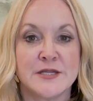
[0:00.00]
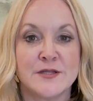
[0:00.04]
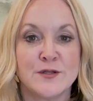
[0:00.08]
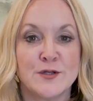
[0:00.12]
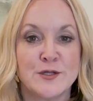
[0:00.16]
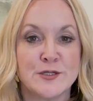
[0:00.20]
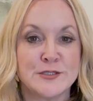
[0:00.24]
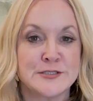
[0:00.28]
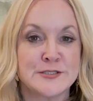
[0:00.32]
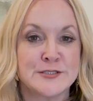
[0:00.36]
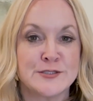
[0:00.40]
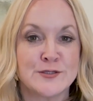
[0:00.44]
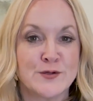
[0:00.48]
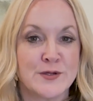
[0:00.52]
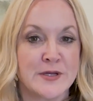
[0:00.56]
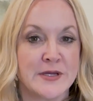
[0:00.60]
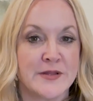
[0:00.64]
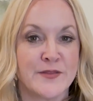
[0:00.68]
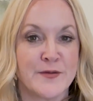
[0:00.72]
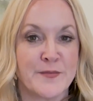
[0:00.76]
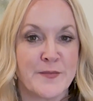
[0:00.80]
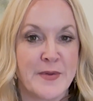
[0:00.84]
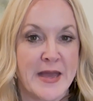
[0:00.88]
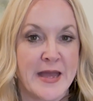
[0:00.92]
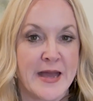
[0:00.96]
let's look at
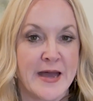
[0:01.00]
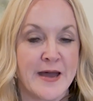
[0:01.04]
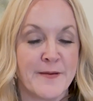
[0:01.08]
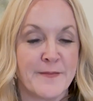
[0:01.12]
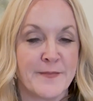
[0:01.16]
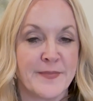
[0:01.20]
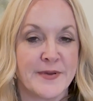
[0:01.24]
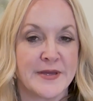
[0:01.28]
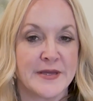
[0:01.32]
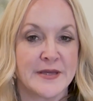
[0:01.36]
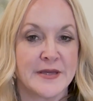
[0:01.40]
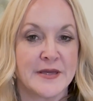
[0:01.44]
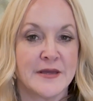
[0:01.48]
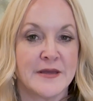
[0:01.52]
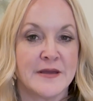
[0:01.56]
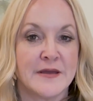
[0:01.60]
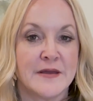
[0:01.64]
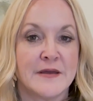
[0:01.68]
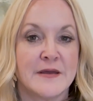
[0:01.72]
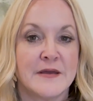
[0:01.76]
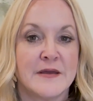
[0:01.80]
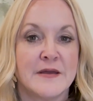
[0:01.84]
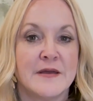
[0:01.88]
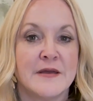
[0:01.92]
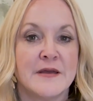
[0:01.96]
the map
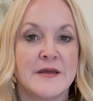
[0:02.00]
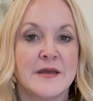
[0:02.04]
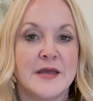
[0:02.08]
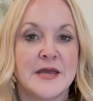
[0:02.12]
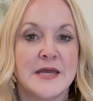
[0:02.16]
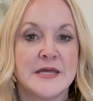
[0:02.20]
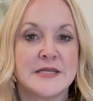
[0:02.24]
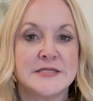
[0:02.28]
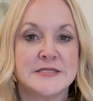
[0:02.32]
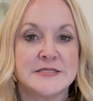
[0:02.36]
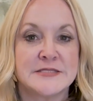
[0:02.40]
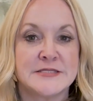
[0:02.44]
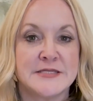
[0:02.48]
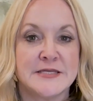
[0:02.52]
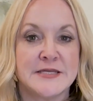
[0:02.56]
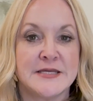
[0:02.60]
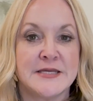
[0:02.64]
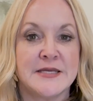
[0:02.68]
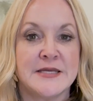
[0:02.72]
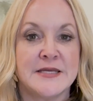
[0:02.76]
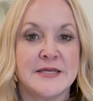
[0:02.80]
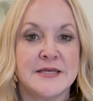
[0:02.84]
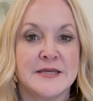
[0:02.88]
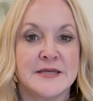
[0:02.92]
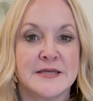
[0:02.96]
and
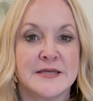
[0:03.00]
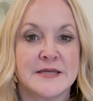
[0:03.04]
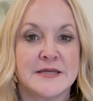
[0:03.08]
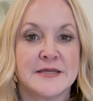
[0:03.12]
see.